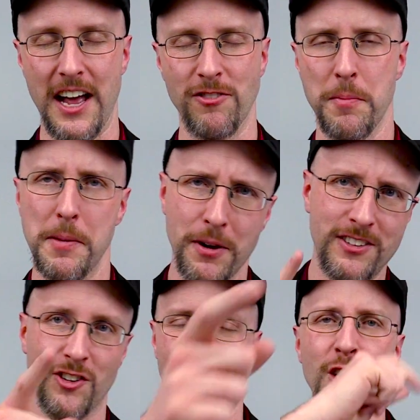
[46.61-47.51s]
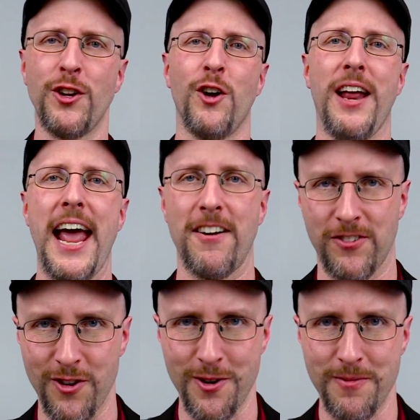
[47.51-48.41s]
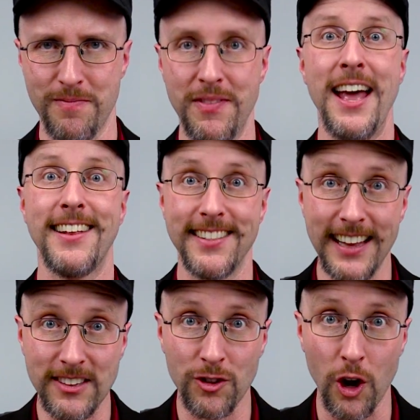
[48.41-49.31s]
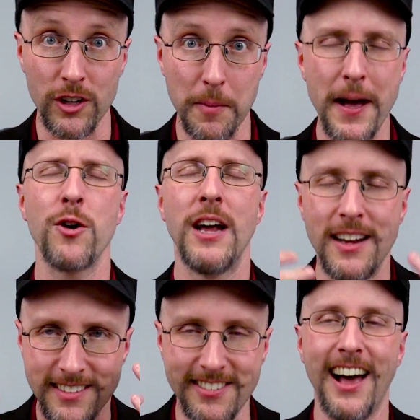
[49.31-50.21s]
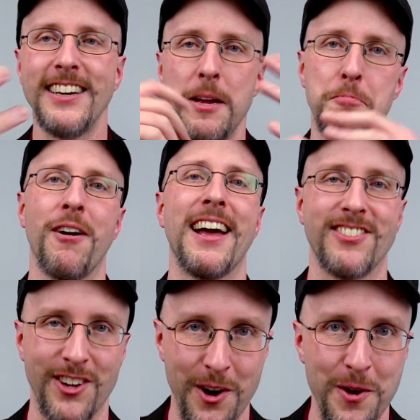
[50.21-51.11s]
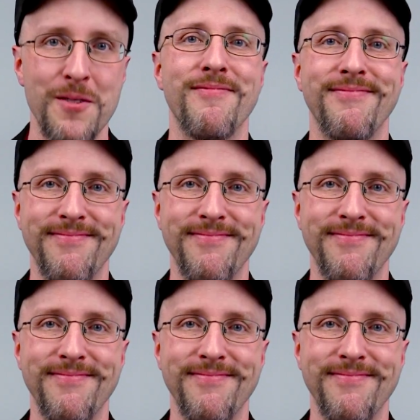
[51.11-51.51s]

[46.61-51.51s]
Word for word: I remember it so you don't have to. Let's talk about Donnie Brasco.